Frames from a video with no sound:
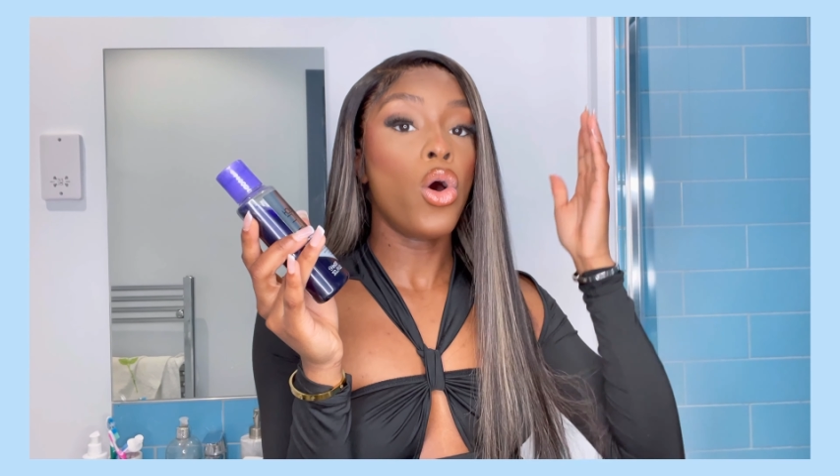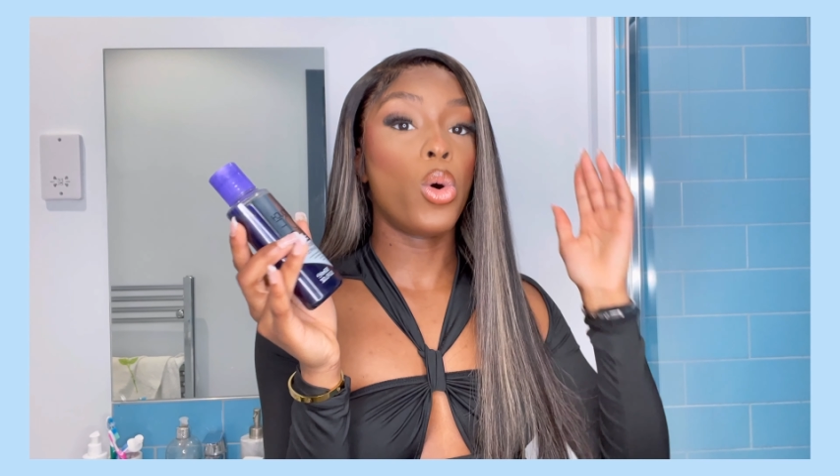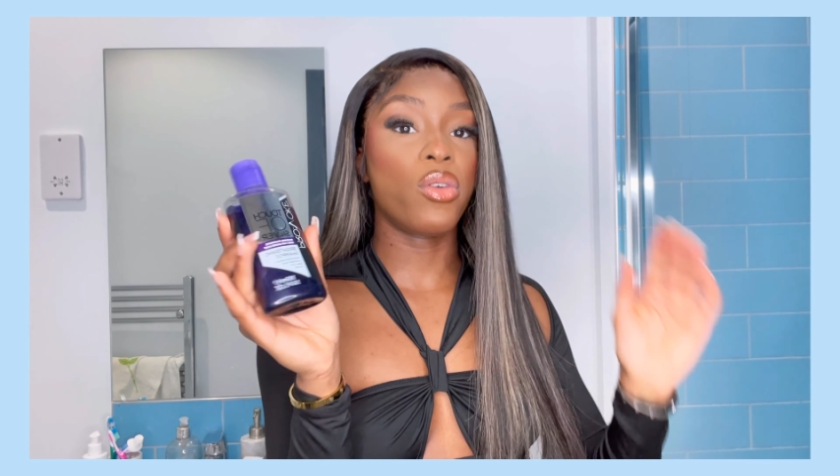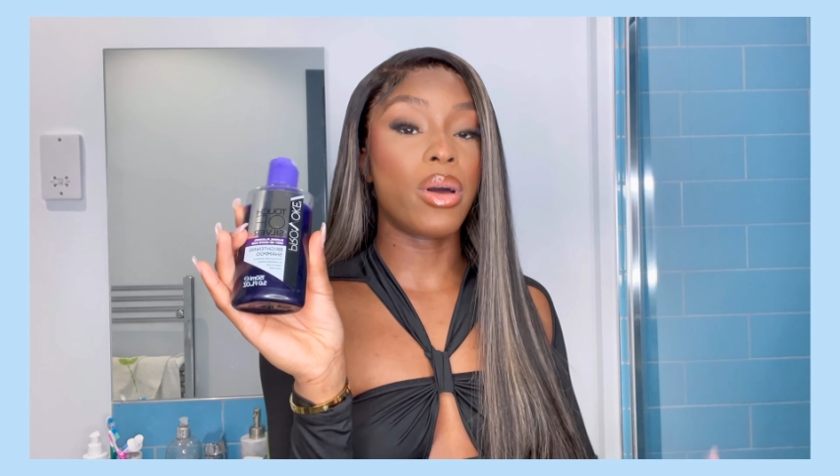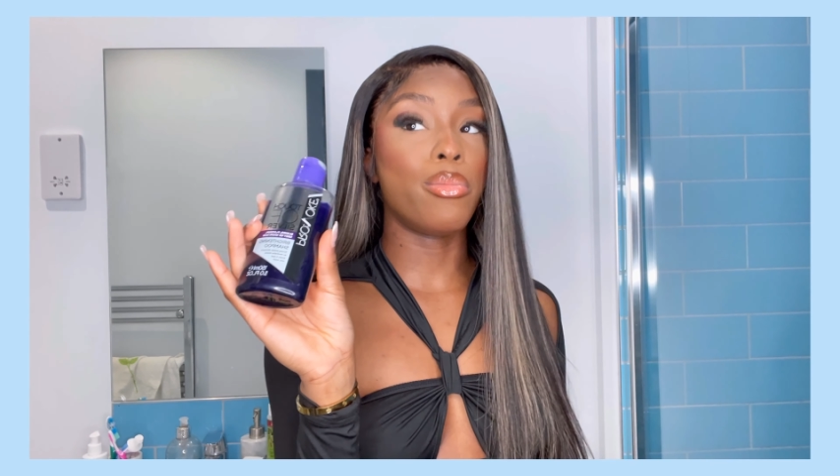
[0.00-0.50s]

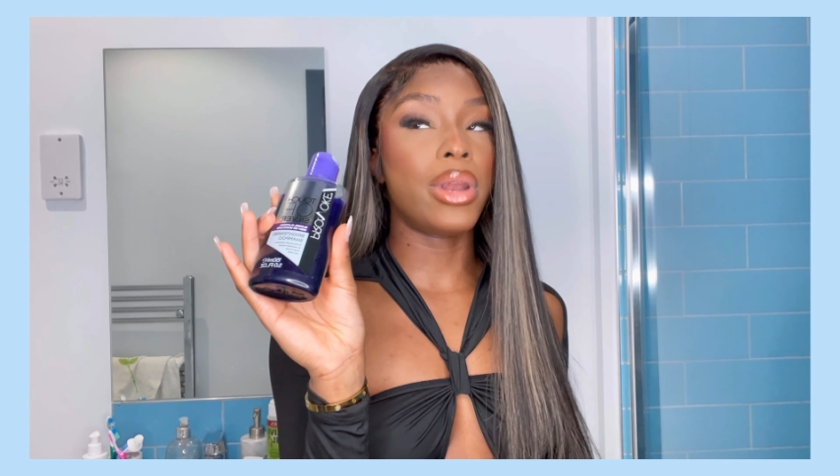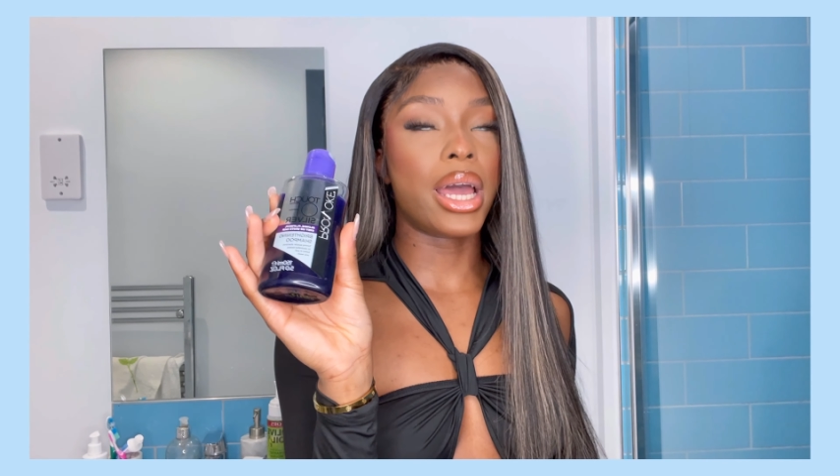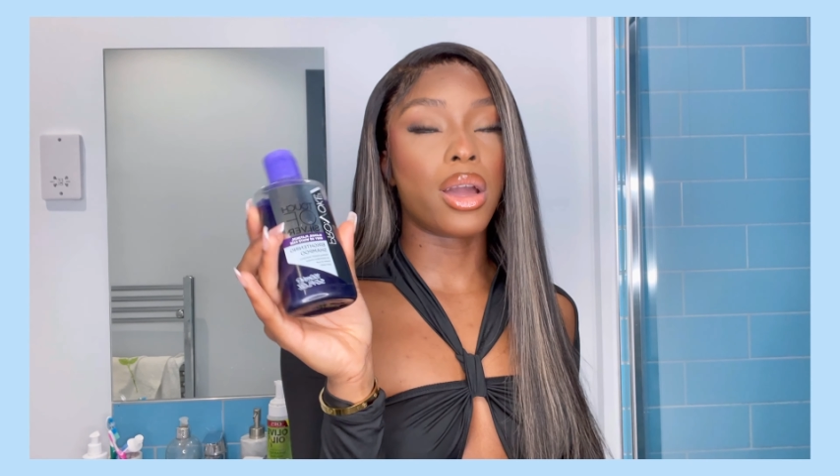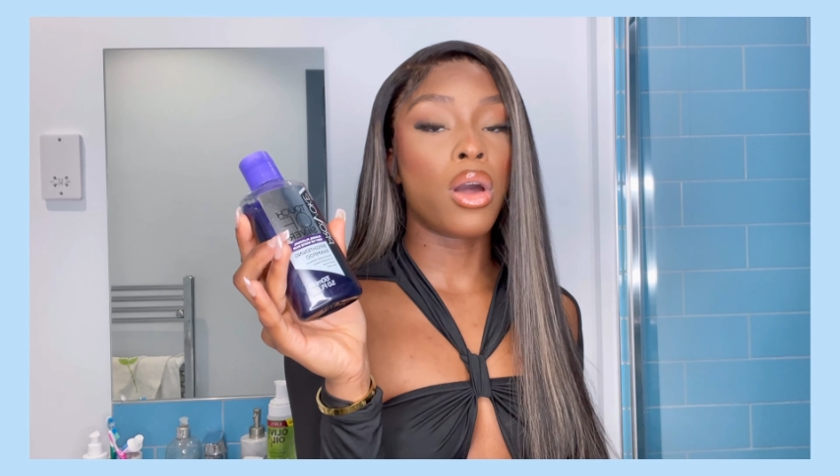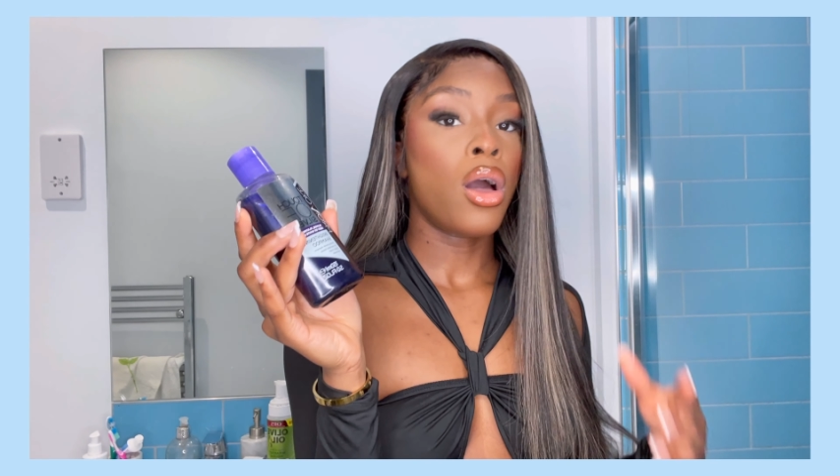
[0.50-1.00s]
or if I'm
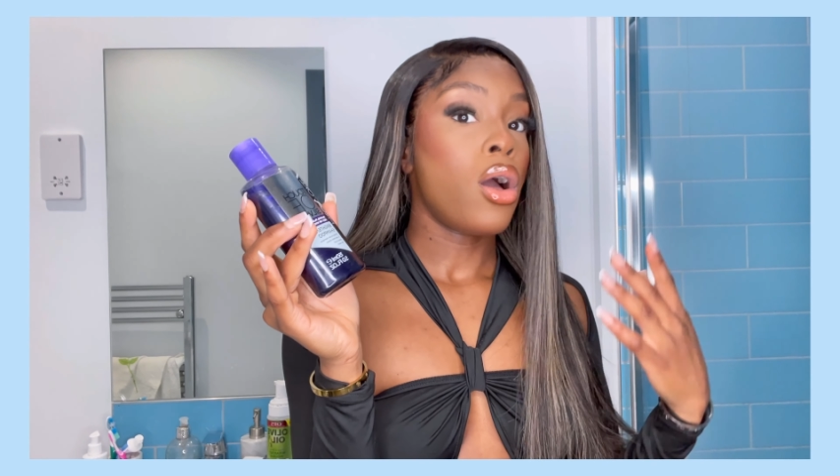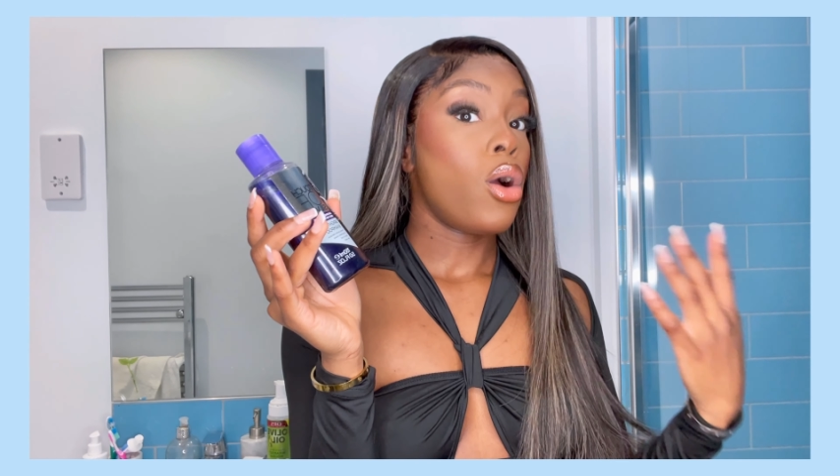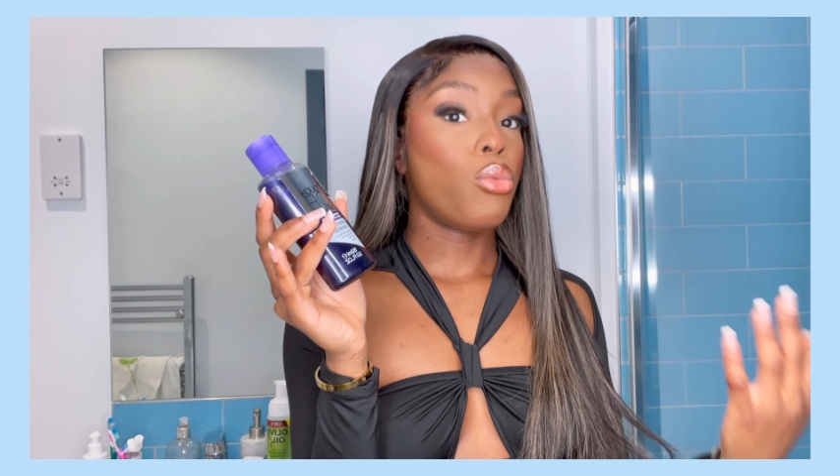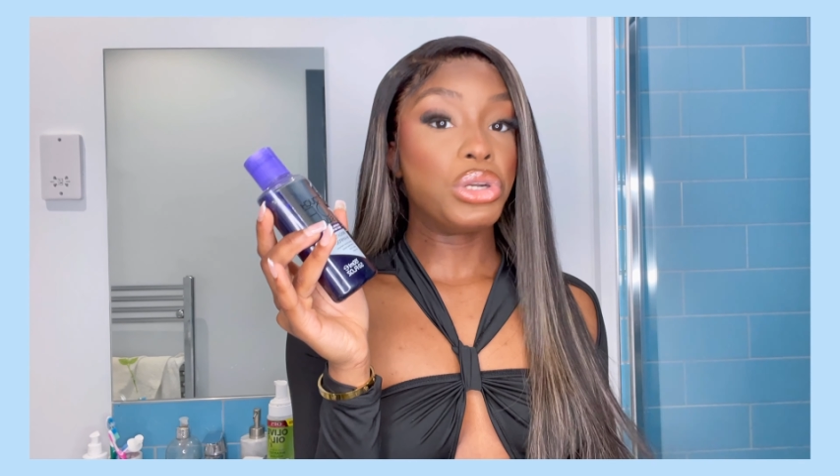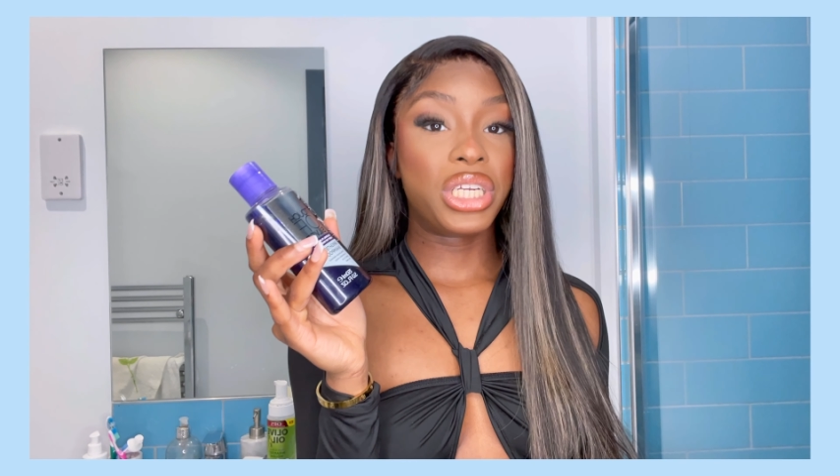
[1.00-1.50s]
like
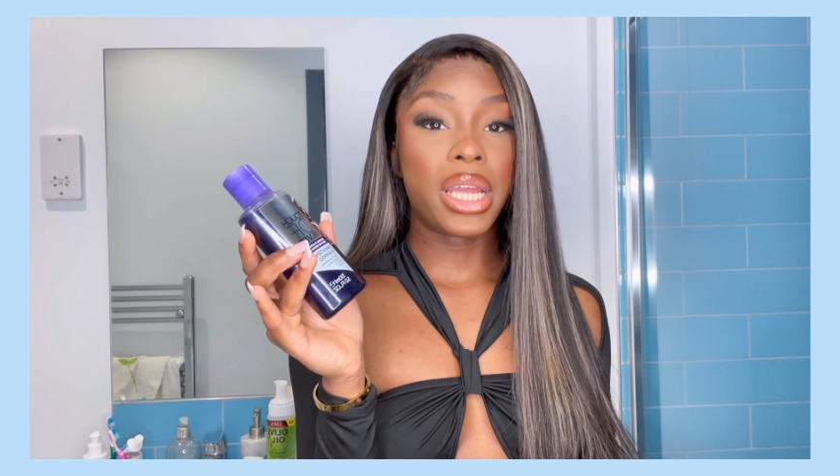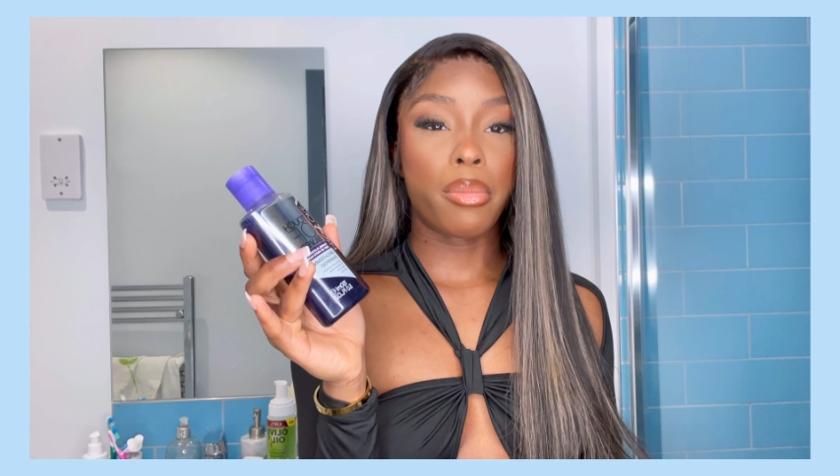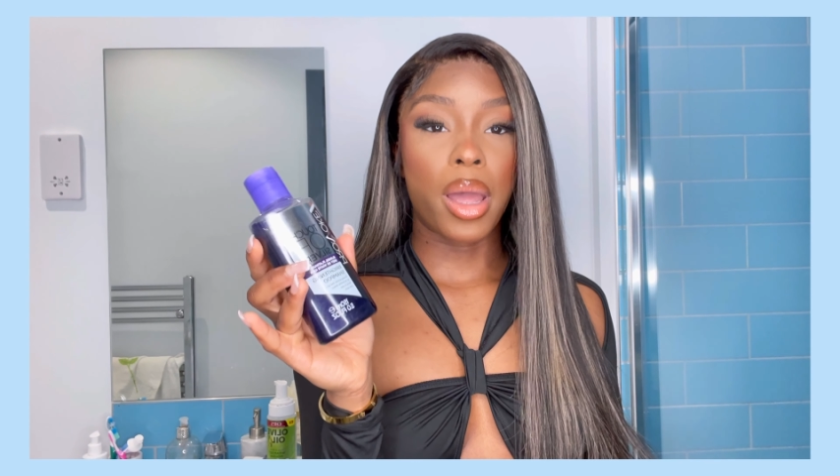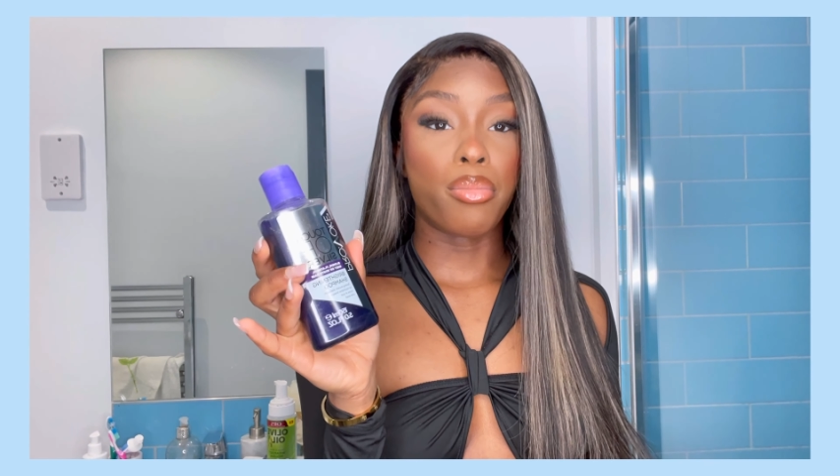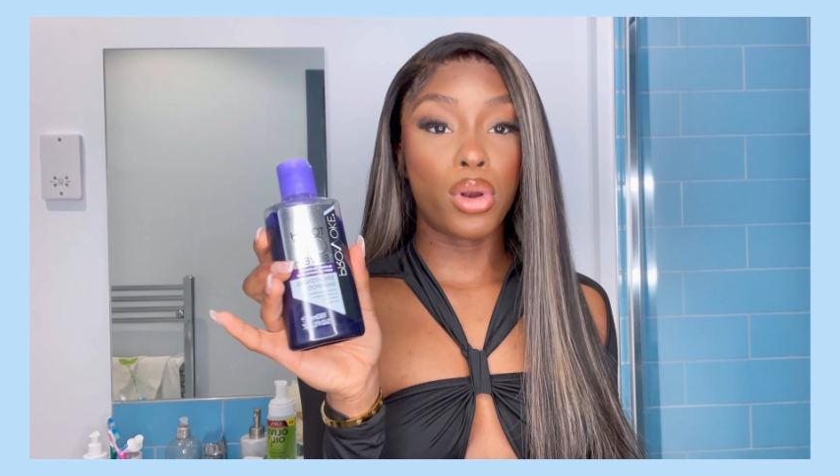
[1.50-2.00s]
washing
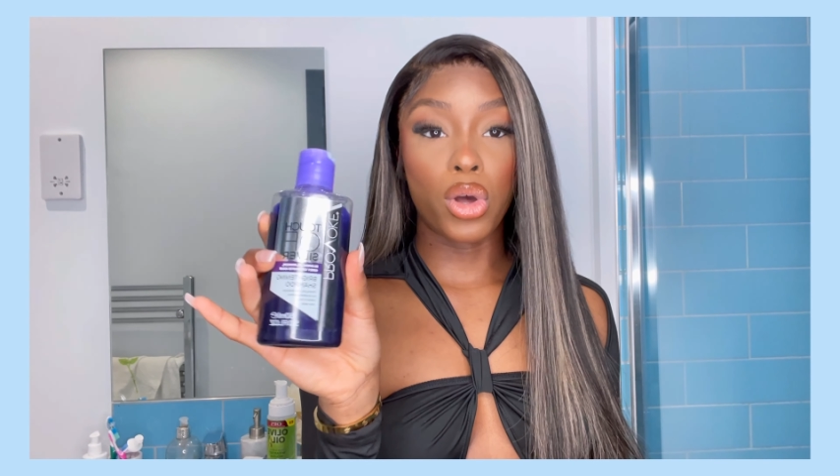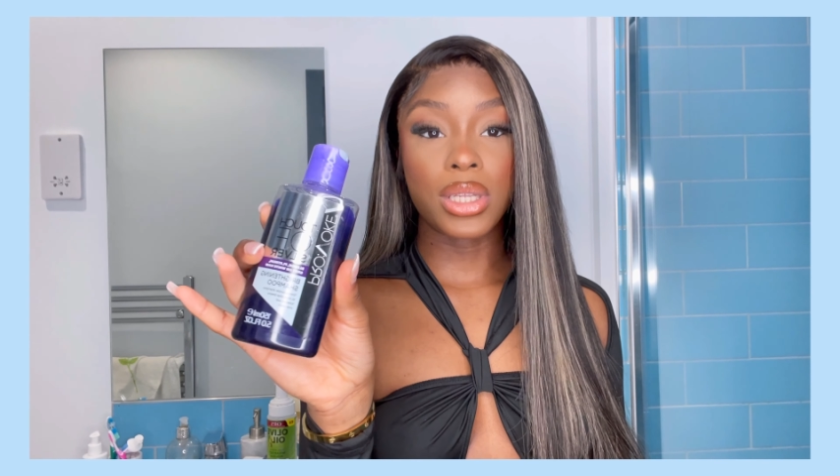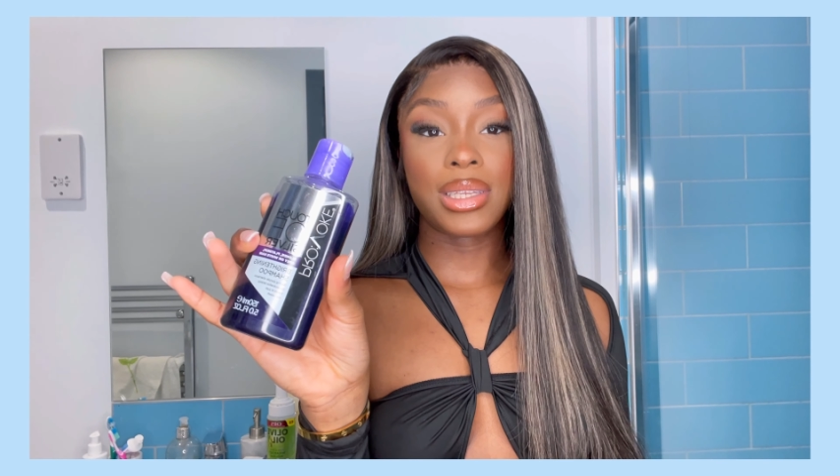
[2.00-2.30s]
my blonde